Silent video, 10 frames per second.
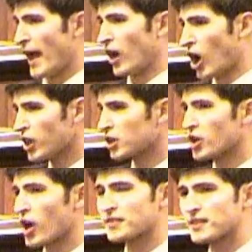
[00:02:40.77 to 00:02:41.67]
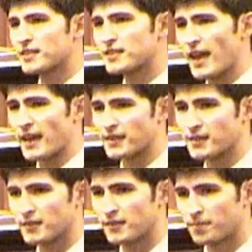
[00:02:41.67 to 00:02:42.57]
And all across the
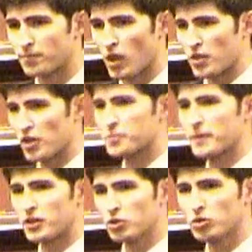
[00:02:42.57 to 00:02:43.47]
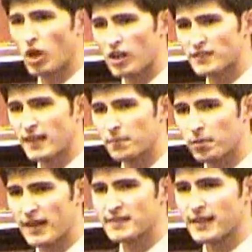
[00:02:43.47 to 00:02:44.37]
state, there's been a new law set in
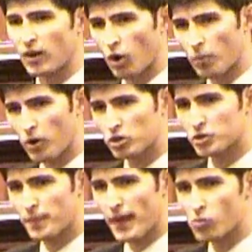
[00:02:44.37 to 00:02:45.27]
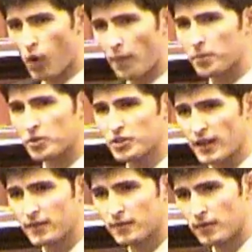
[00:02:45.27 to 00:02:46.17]
place that homeowners pay
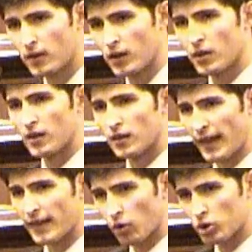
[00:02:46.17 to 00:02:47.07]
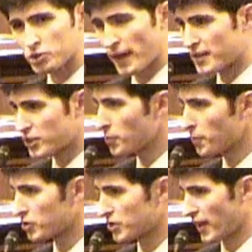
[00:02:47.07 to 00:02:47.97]
1%, landlords pay
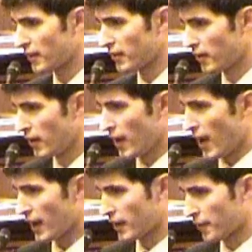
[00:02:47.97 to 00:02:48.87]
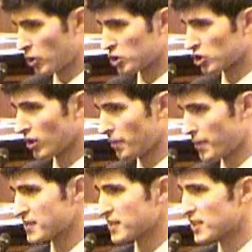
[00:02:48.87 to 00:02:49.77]
2%, and commercial and
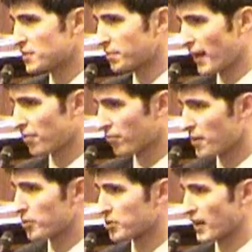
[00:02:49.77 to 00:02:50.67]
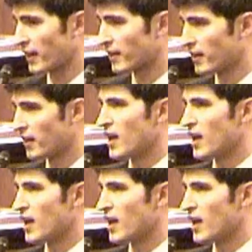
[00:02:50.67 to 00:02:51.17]
businesses pay 3%.